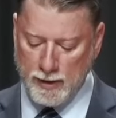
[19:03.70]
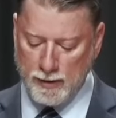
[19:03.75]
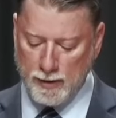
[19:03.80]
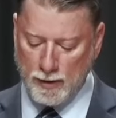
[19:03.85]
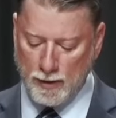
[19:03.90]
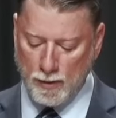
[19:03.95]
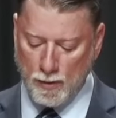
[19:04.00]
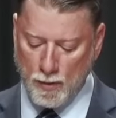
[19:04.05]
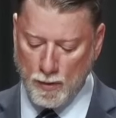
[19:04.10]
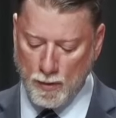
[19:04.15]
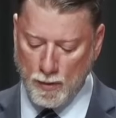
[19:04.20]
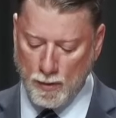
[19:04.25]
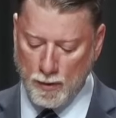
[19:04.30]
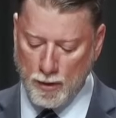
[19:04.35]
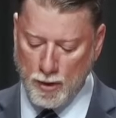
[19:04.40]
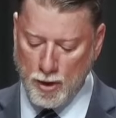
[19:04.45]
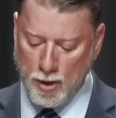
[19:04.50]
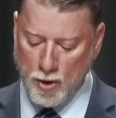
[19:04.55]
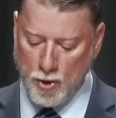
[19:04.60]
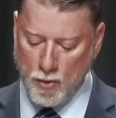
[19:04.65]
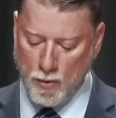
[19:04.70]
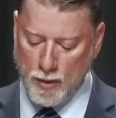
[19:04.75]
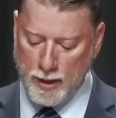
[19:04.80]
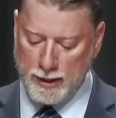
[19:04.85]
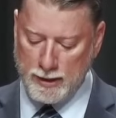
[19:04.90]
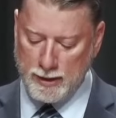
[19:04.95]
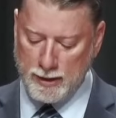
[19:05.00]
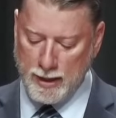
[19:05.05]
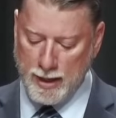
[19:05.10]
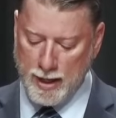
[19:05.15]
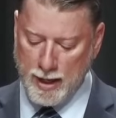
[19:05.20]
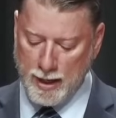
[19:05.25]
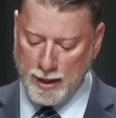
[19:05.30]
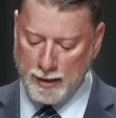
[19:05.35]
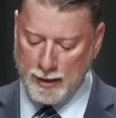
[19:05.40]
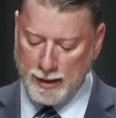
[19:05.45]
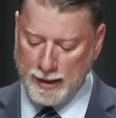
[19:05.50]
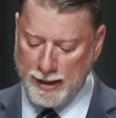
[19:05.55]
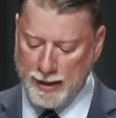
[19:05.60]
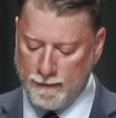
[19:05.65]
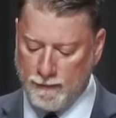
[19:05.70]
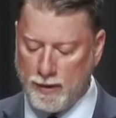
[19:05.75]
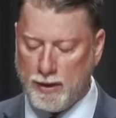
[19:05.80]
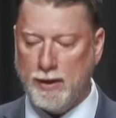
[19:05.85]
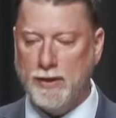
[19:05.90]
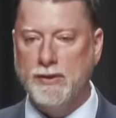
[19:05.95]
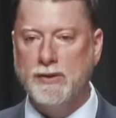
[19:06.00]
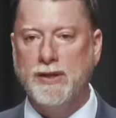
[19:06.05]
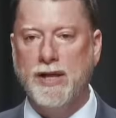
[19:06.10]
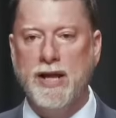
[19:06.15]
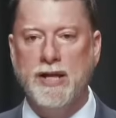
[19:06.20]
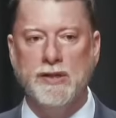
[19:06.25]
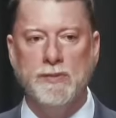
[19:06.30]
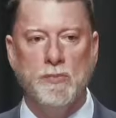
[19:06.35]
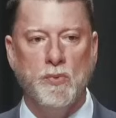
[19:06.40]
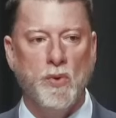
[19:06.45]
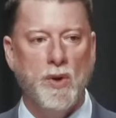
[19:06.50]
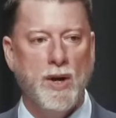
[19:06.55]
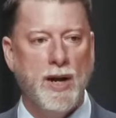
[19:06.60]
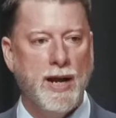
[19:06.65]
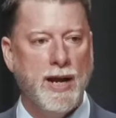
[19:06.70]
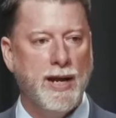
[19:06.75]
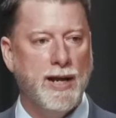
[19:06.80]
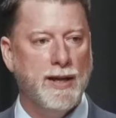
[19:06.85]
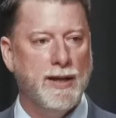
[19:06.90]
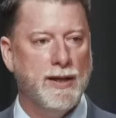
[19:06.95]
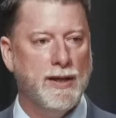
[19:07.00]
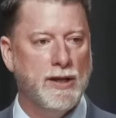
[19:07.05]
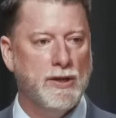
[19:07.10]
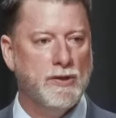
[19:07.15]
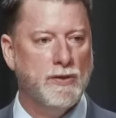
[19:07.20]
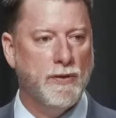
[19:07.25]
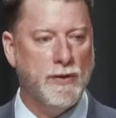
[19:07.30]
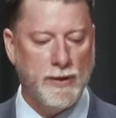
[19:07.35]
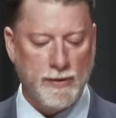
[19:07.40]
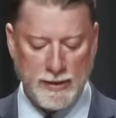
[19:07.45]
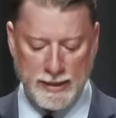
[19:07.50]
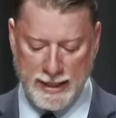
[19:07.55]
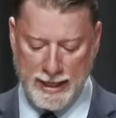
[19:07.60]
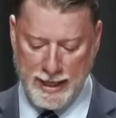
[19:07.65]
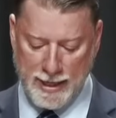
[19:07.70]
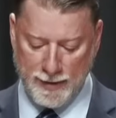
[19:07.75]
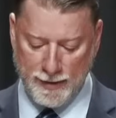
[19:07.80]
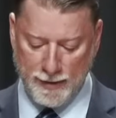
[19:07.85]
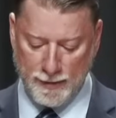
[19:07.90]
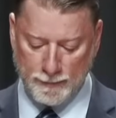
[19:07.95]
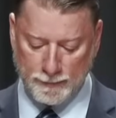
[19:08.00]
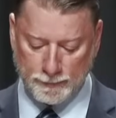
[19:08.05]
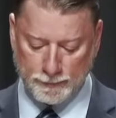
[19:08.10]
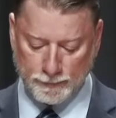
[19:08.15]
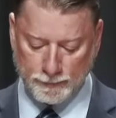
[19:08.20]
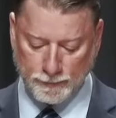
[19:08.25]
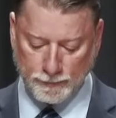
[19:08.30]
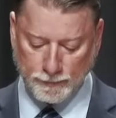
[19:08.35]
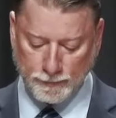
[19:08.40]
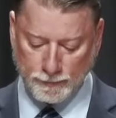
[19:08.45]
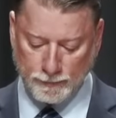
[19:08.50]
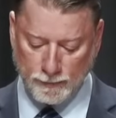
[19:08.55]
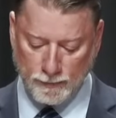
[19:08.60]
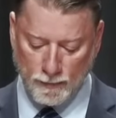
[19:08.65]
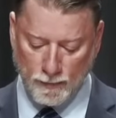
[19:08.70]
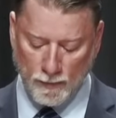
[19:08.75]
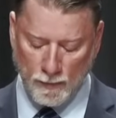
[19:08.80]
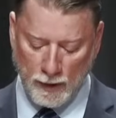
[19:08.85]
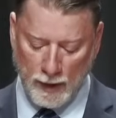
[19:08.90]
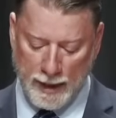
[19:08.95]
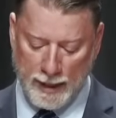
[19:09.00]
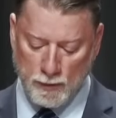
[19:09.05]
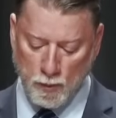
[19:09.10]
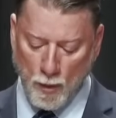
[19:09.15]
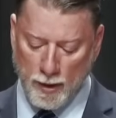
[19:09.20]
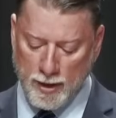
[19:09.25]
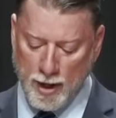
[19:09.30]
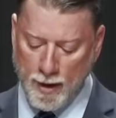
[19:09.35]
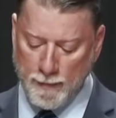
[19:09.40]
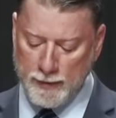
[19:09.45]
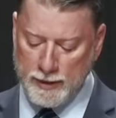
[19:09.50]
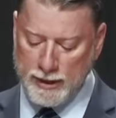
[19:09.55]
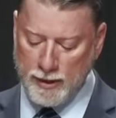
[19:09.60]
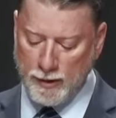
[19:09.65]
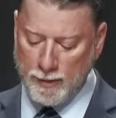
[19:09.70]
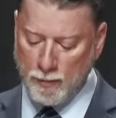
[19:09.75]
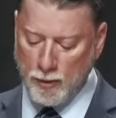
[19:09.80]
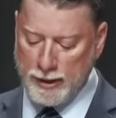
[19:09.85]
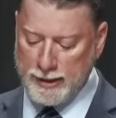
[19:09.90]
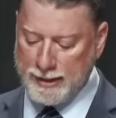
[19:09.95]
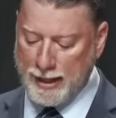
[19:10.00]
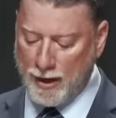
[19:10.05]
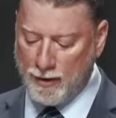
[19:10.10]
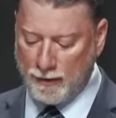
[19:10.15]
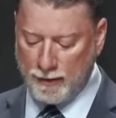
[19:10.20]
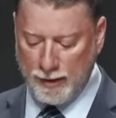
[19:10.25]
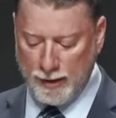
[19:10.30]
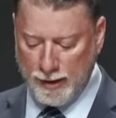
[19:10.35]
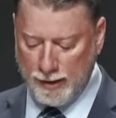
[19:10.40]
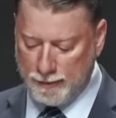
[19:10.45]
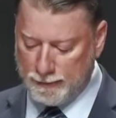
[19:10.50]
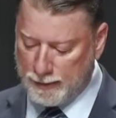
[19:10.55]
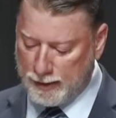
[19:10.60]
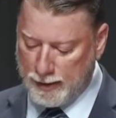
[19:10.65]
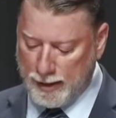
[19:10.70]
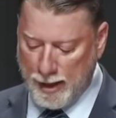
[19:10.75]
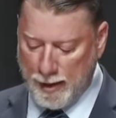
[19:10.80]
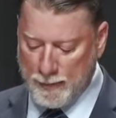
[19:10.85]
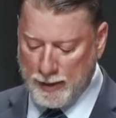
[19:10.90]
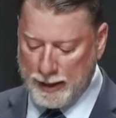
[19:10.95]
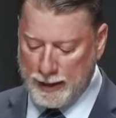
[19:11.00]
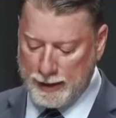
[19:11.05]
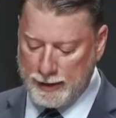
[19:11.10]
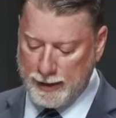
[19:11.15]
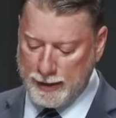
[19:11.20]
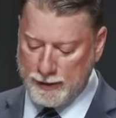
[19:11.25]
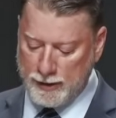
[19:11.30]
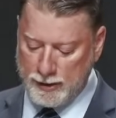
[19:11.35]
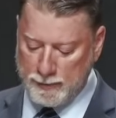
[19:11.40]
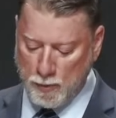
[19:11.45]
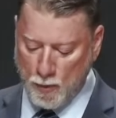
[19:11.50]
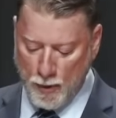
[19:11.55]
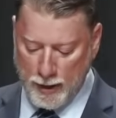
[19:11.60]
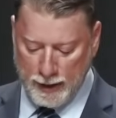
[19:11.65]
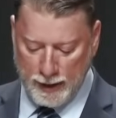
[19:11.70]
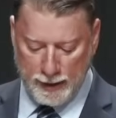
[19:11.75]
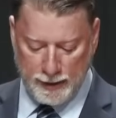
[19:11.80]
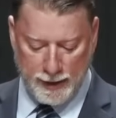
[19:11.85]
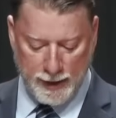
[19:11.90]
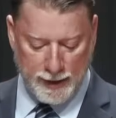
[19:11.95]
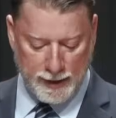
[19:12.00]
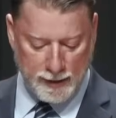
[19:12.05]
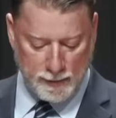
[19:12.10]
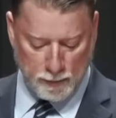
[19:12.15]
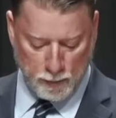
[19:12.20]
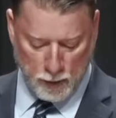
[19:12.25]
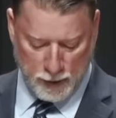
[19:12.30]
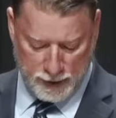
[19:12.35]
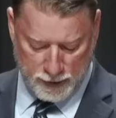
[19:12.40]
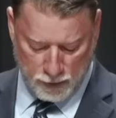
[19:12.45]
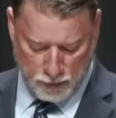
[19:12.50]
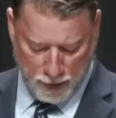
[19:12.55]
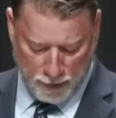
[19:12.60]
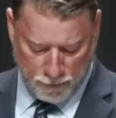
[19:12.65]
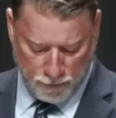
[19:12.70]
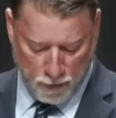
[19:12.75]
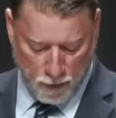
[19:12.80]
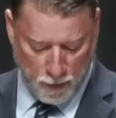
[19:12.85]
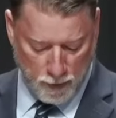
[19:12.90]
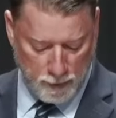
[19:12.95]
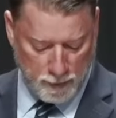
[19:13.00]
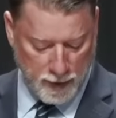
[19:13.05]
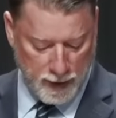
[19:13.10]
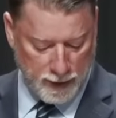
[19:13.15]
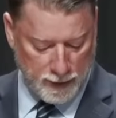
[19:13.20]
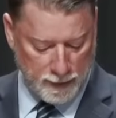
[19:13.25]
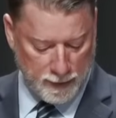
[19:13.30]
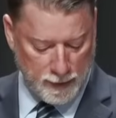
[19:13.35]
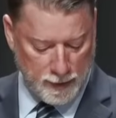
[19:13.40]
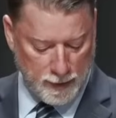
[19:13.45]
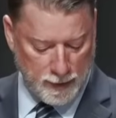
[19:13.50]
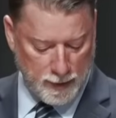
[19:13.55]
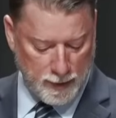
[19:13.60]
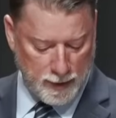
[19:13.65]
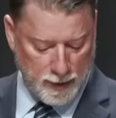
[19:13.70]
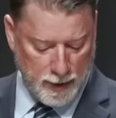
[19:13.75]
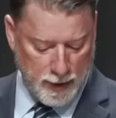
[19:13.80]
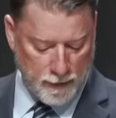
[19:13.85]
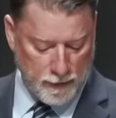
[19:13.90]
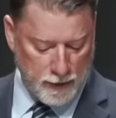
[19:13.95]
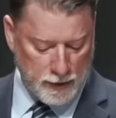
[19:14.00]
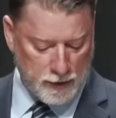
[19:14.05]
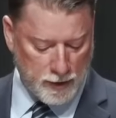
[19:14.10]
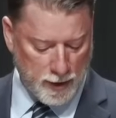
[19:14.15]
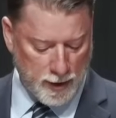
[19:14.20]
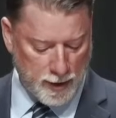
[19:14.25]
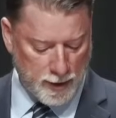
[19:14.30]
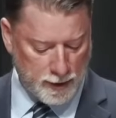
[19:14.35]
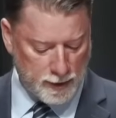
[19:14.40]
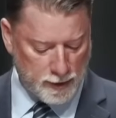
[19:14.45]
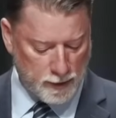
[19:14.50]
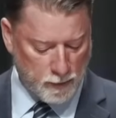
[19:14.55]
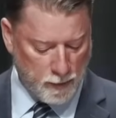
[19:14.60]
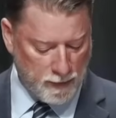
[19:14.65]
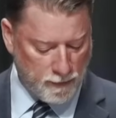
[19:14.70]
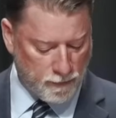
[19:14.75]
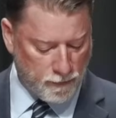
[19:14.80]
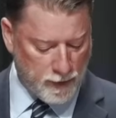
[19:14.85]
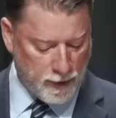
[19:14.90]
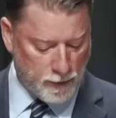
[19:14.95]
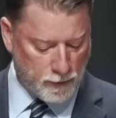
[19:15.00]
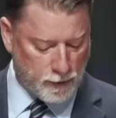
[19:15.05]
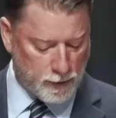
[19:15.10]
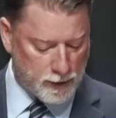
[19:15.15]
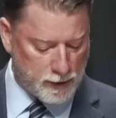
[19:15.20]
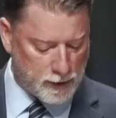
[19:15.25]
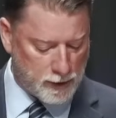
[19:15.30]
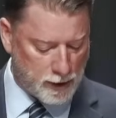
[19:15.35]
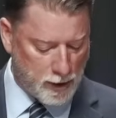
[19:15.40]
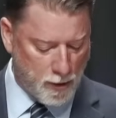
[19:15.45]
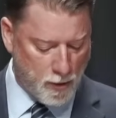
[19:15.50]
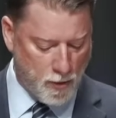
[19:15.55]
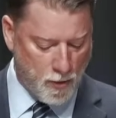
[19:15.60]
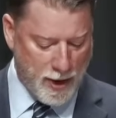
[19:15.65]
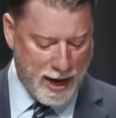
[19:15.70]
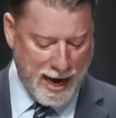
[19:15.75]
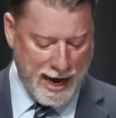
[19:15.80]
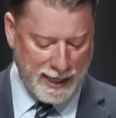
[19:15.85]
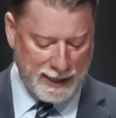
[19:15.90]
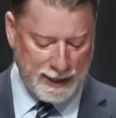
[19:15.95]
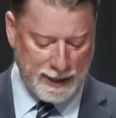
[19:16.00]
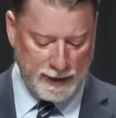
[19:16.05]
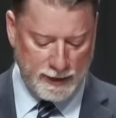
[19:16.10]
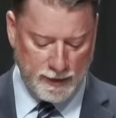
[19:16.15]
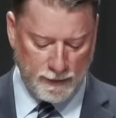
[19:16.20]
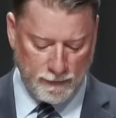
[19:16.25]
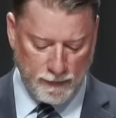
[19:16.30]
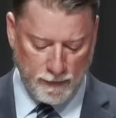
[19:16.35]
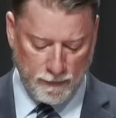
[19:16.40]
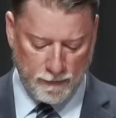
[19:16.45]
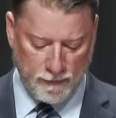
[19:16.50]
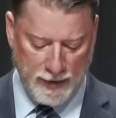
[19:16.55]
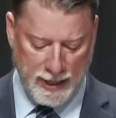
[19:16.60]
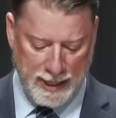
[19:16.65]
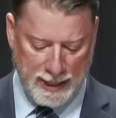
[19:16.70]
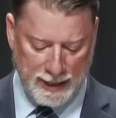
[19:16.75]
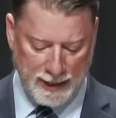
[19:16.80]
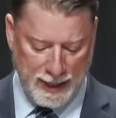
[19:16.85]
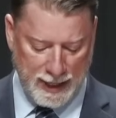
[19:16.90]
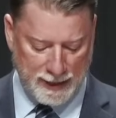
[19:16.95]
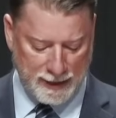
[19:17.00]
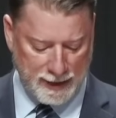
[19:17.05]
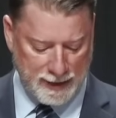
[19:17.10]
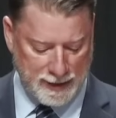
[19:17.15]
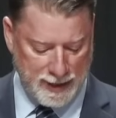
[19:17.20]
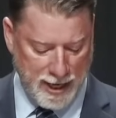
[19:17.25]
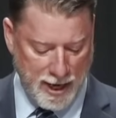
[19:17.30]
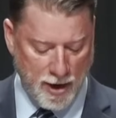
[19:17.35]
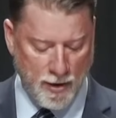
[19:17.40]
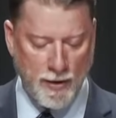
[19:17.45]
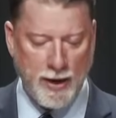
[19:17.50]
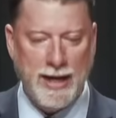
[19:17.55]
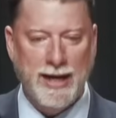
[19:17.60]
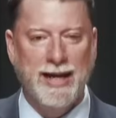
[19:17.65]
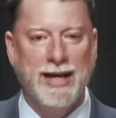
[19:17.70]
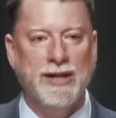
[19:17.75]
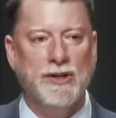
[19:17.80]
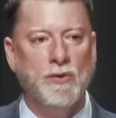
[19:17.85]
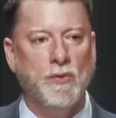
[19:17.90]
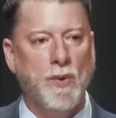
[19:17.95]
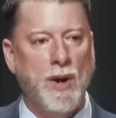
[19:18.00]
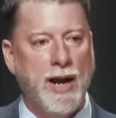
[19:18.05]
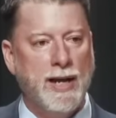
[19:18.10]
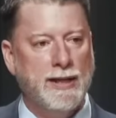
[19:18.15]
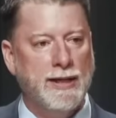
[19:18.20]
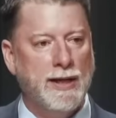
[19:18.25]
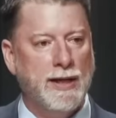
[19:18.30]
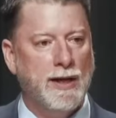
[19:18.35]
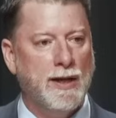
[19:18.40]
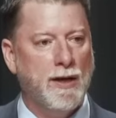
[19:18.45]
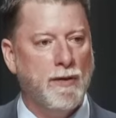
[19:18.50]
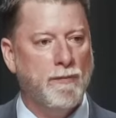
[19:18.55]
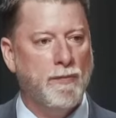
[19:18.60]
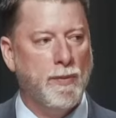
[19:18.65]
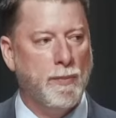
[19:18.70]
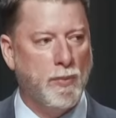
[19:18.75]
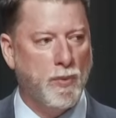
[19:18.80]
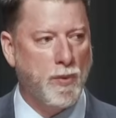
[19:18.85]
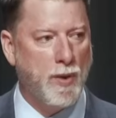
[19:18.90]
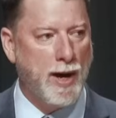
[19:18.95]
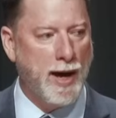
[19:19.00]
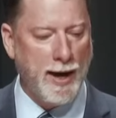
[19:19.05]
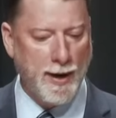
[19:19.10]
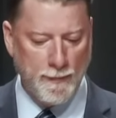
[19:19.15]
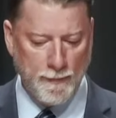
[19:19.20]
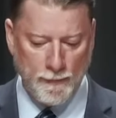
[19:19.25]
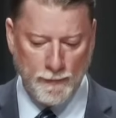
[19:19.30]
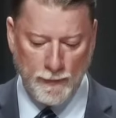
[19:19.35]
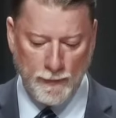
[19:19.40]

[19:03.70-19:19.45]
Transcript: be the Lord who has not given us as prey into their teeth. As one commentary brings out, I mean, at, at this point, I think it's pretty straightforward, but in the jaws, we feel the slow agonies of defeat, like the tearing and grinding of the prey.